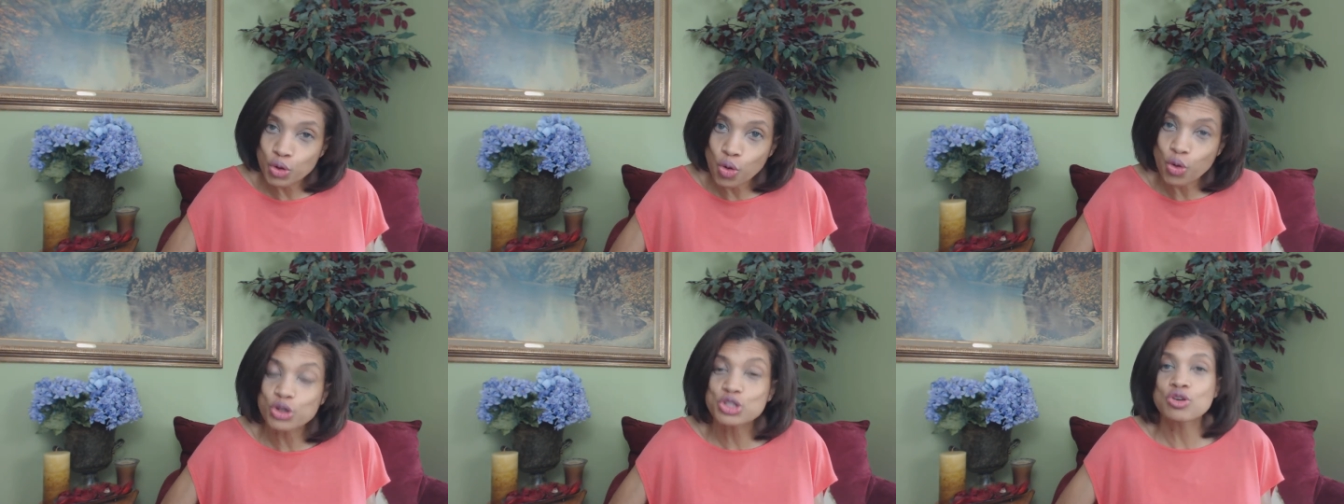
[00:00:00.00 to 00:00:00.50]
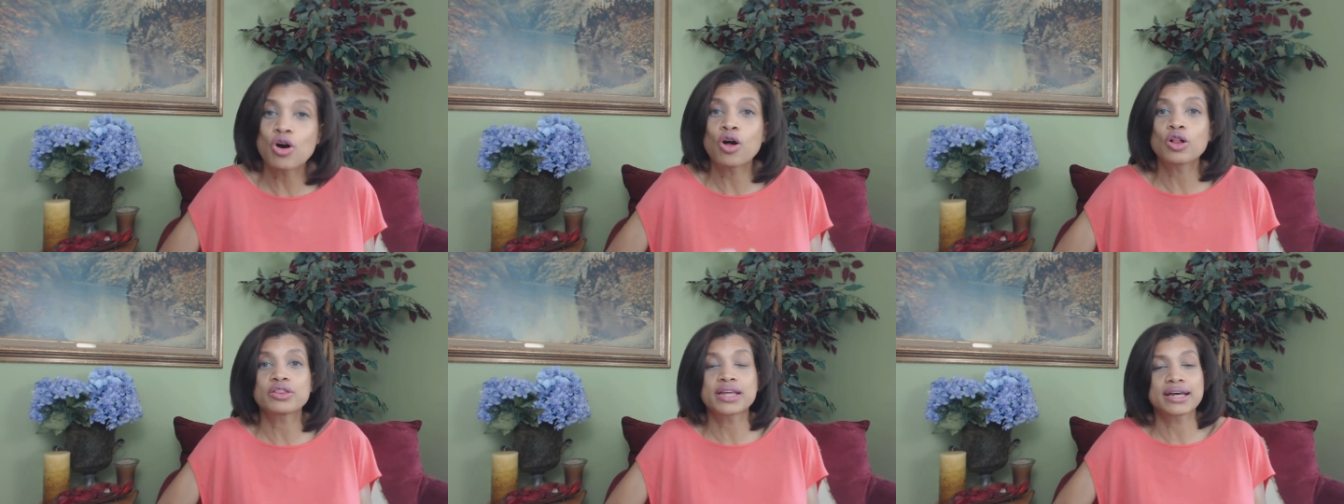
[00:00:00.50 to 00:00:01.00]

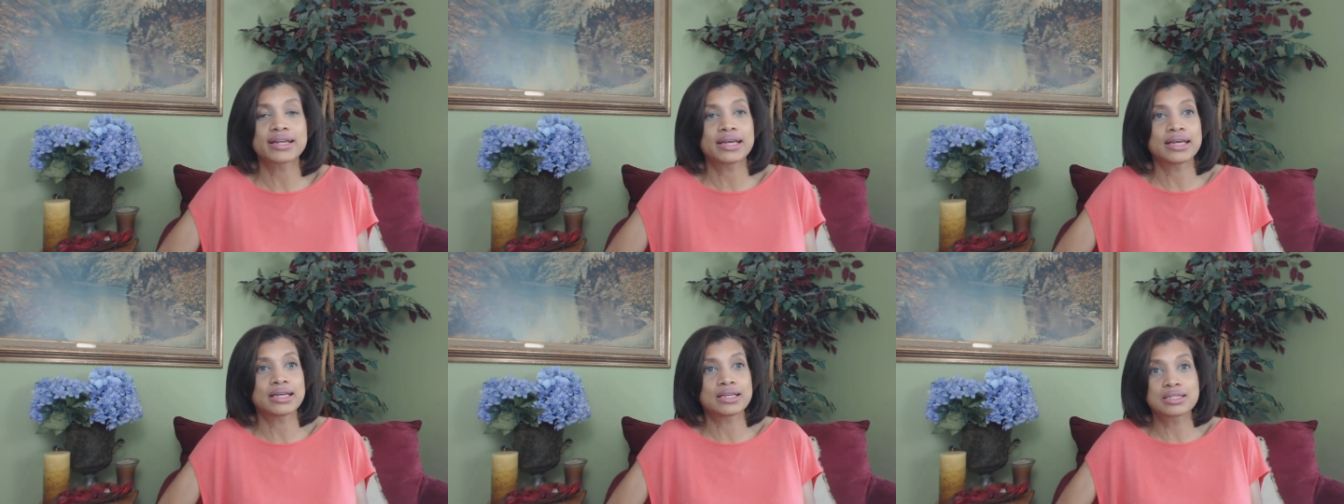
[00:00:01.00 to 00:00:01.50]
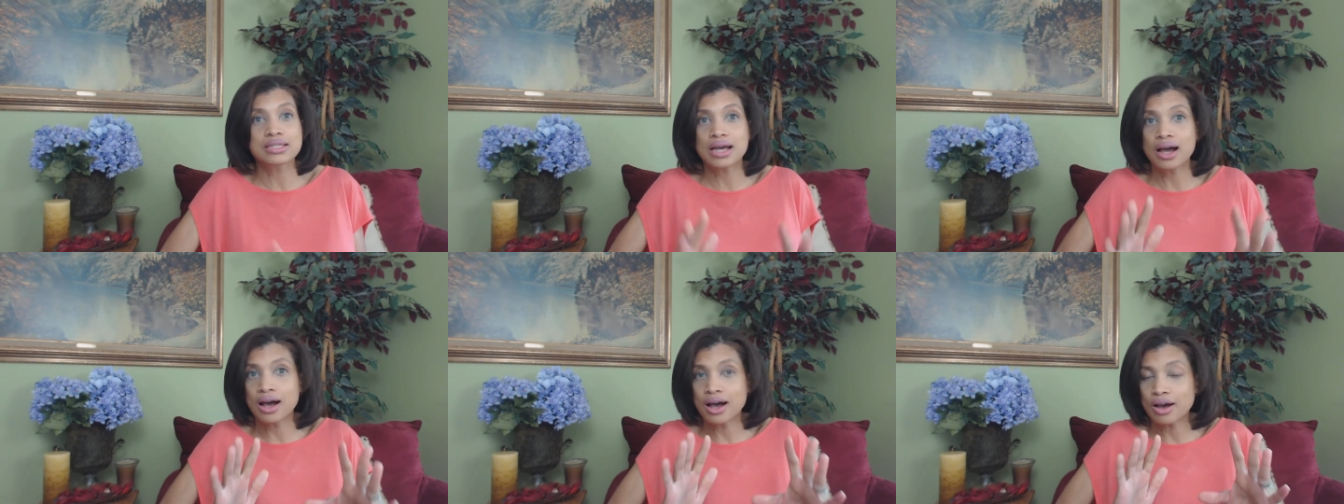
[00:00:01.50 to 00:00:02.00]
cortisol that is
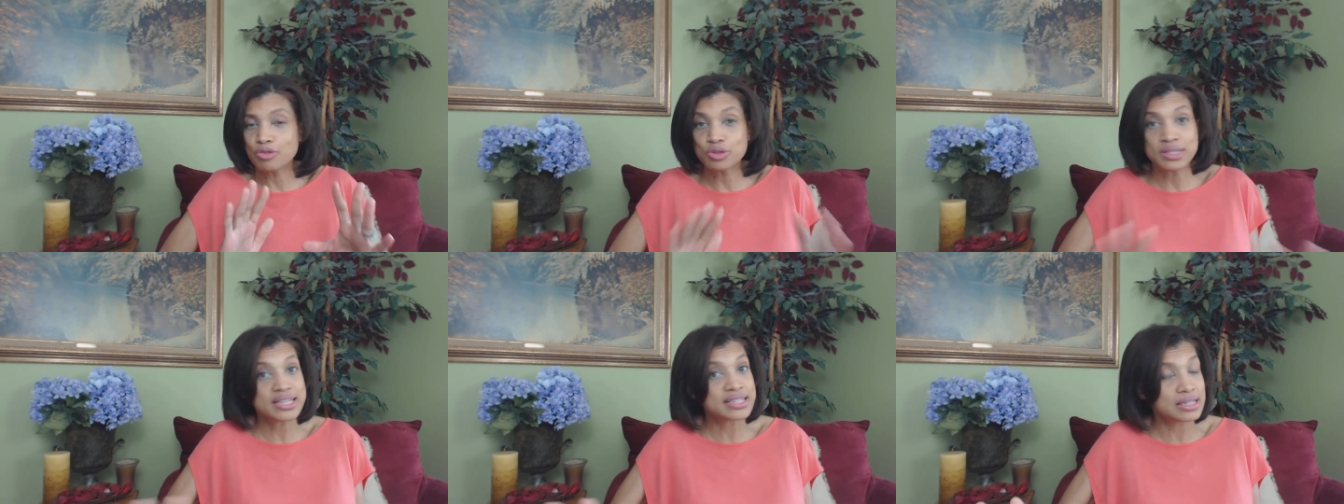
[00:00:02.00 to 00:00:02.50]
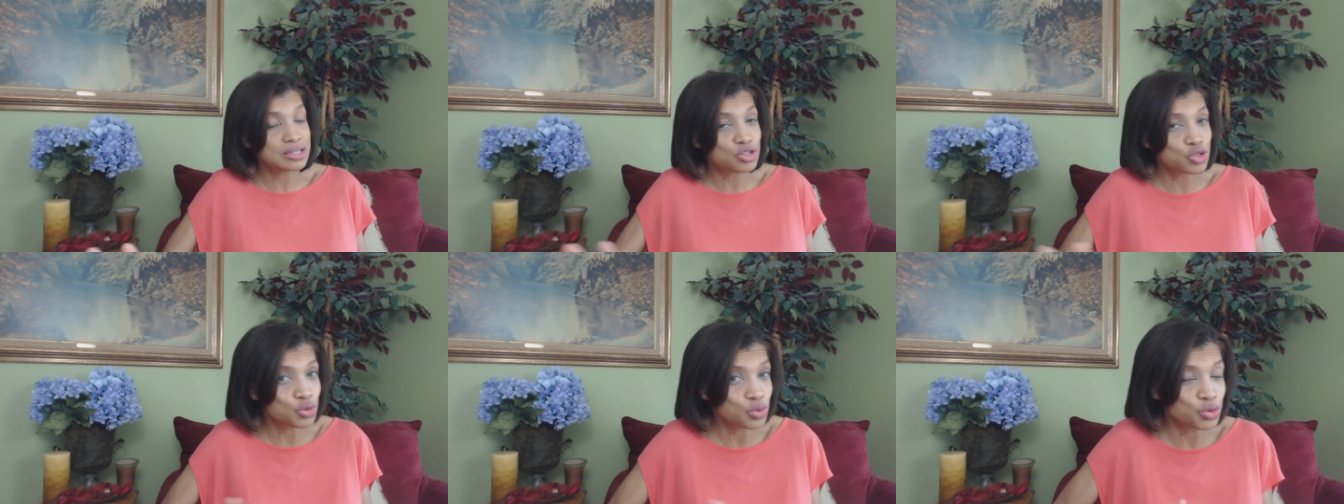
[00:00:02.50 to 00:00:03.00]
uh, released
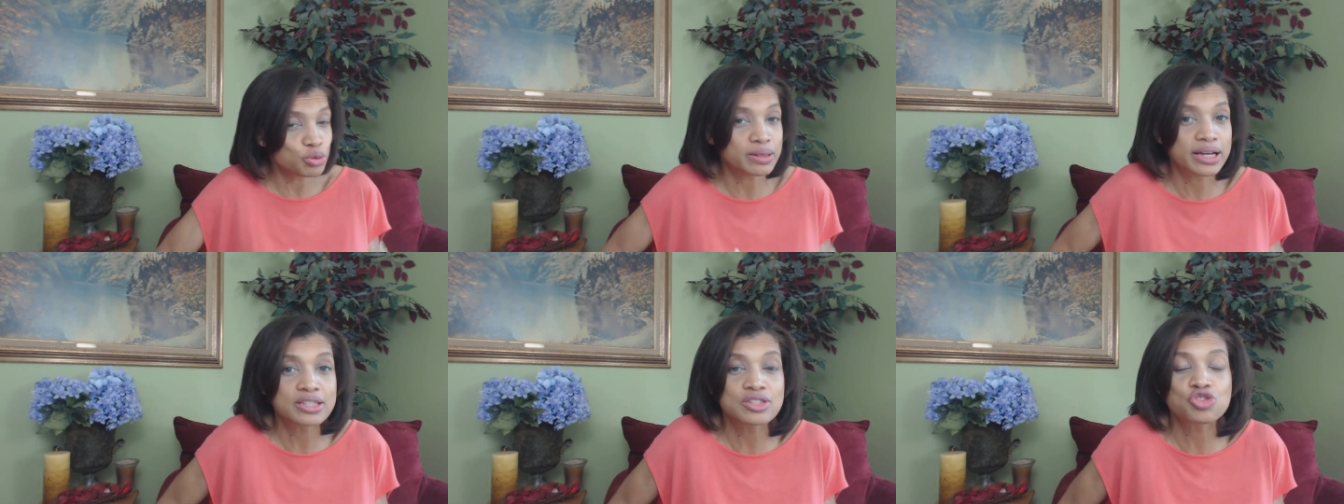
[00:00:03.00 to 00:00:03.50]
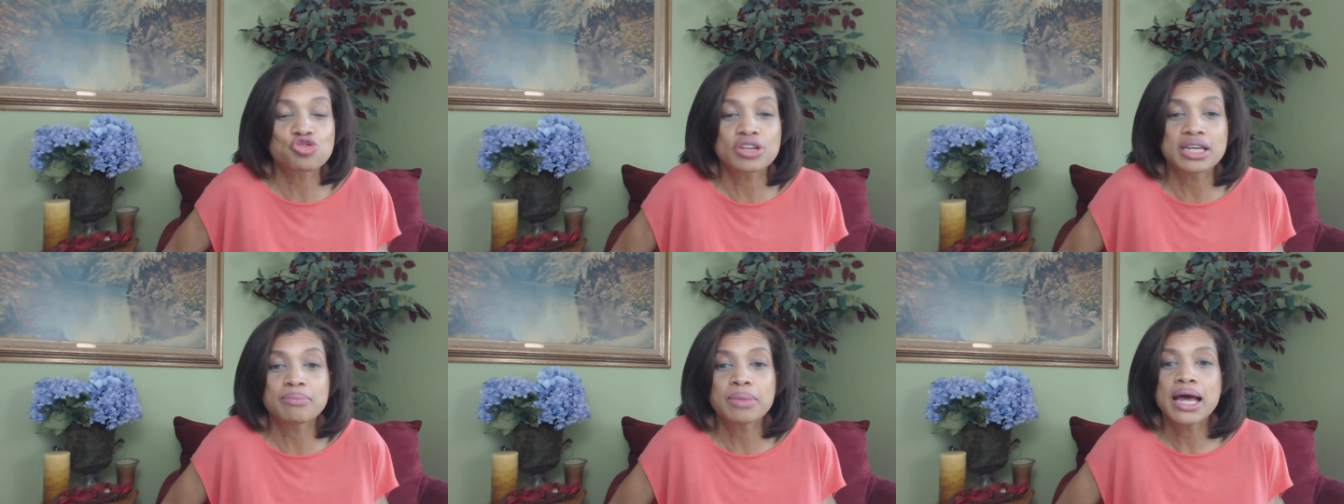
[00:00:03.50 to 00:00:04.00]
into the
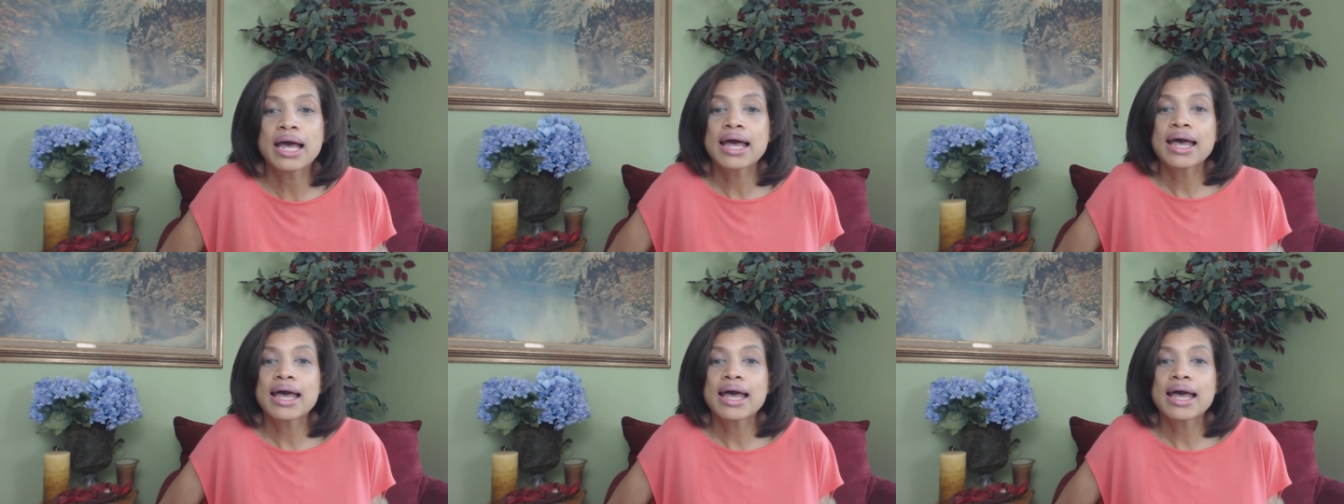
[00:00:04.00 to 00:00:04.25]
bloodstream.